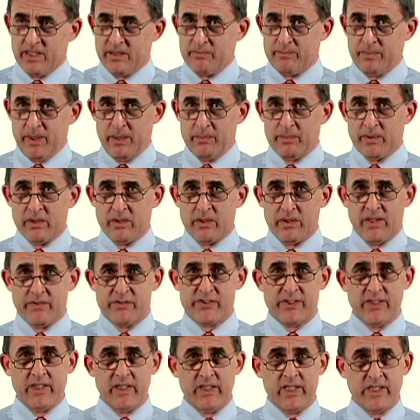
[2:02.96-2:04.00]
in people who have
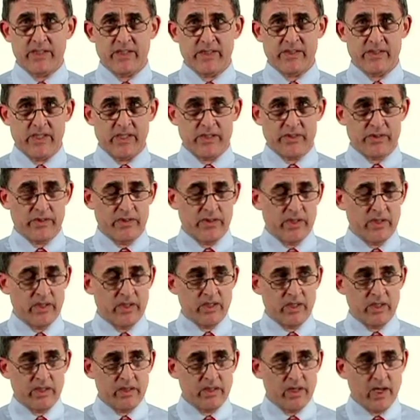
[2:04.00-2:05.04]
celiac disease. So there
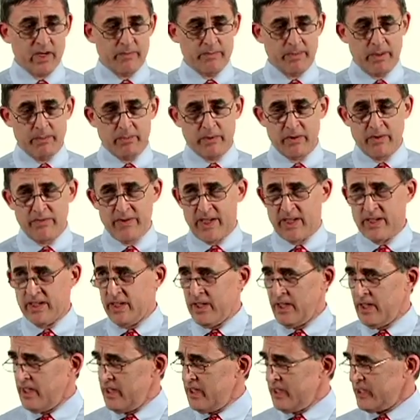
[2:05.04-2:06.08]
are a lot of people who've had
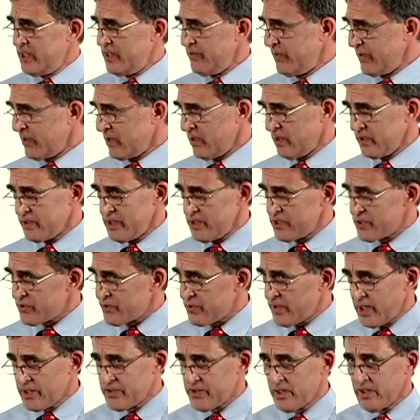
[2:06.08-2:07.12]
difficulties
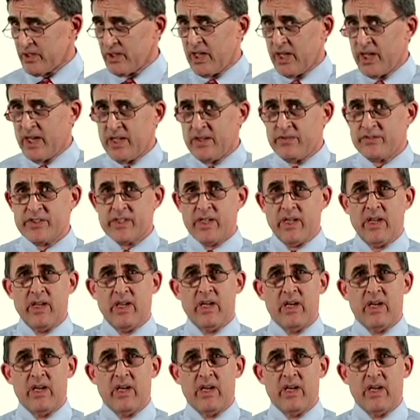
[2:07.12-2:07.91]
throughout their lives